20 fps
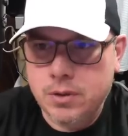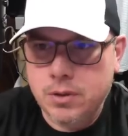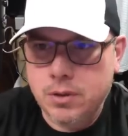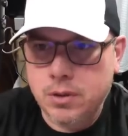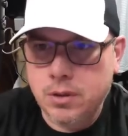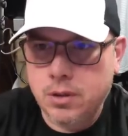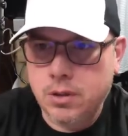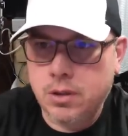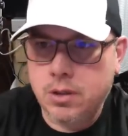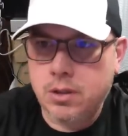
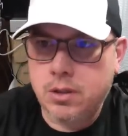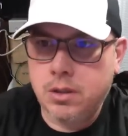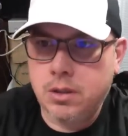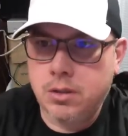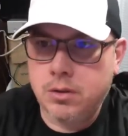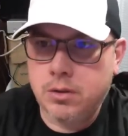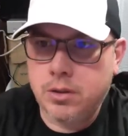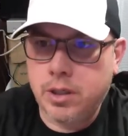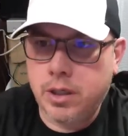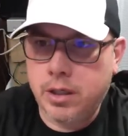
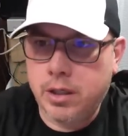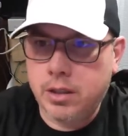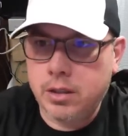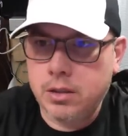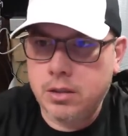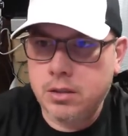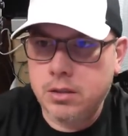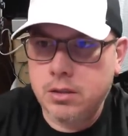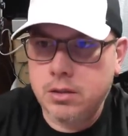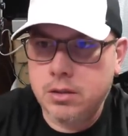okay.
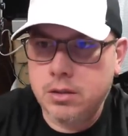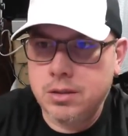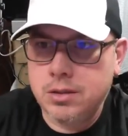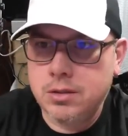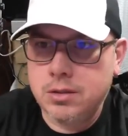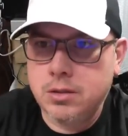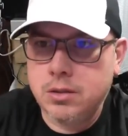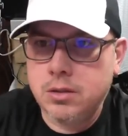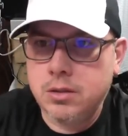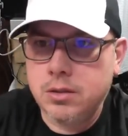
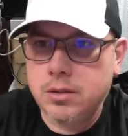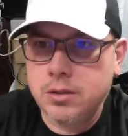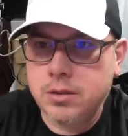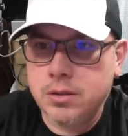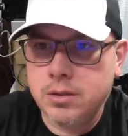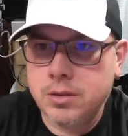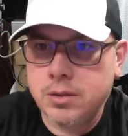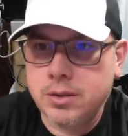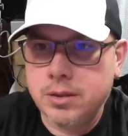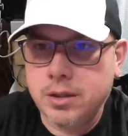
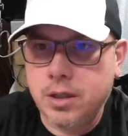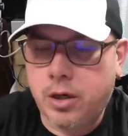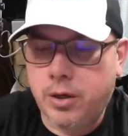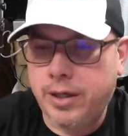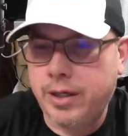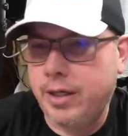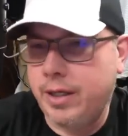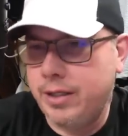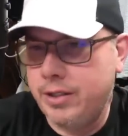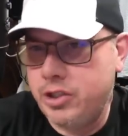Oh,
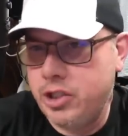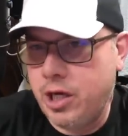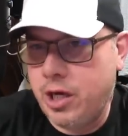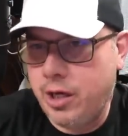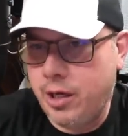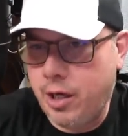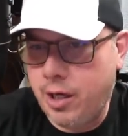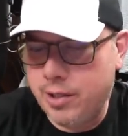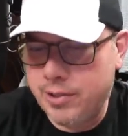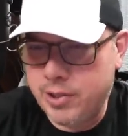and
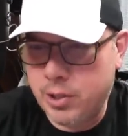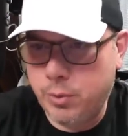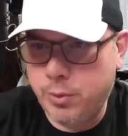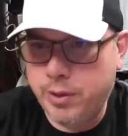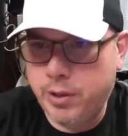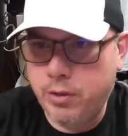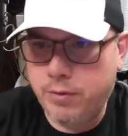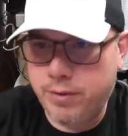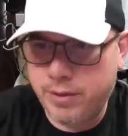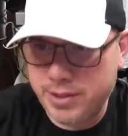John also
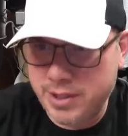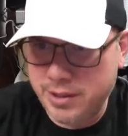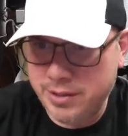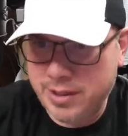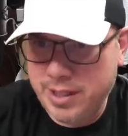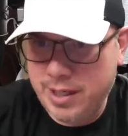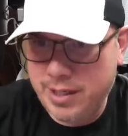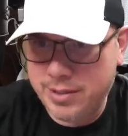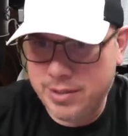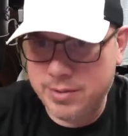went over
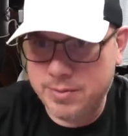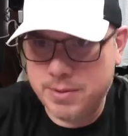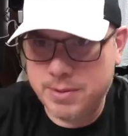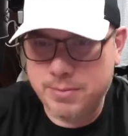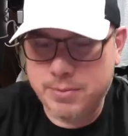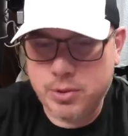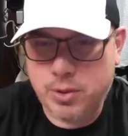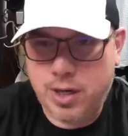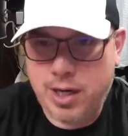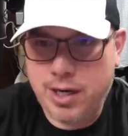10,000
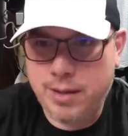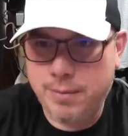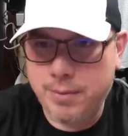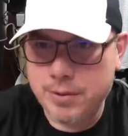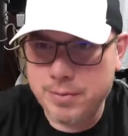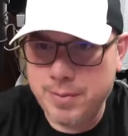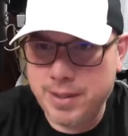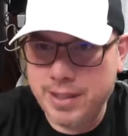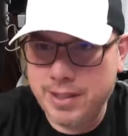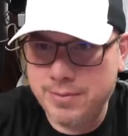
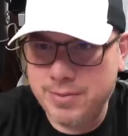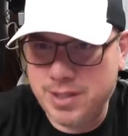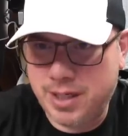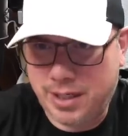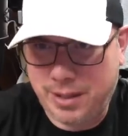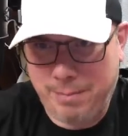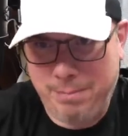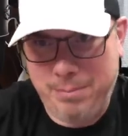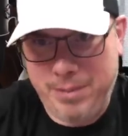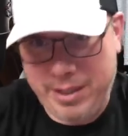subscribers, man. It was
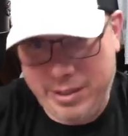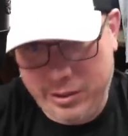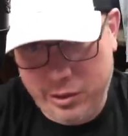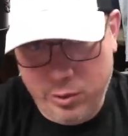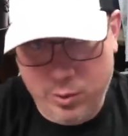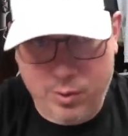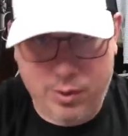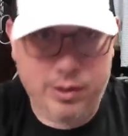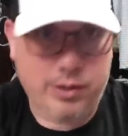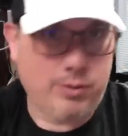like a
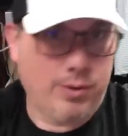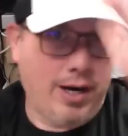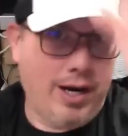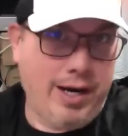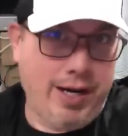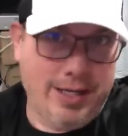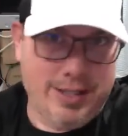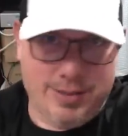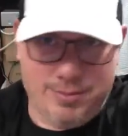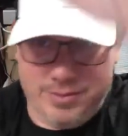meteoric
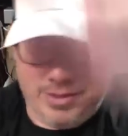rise. It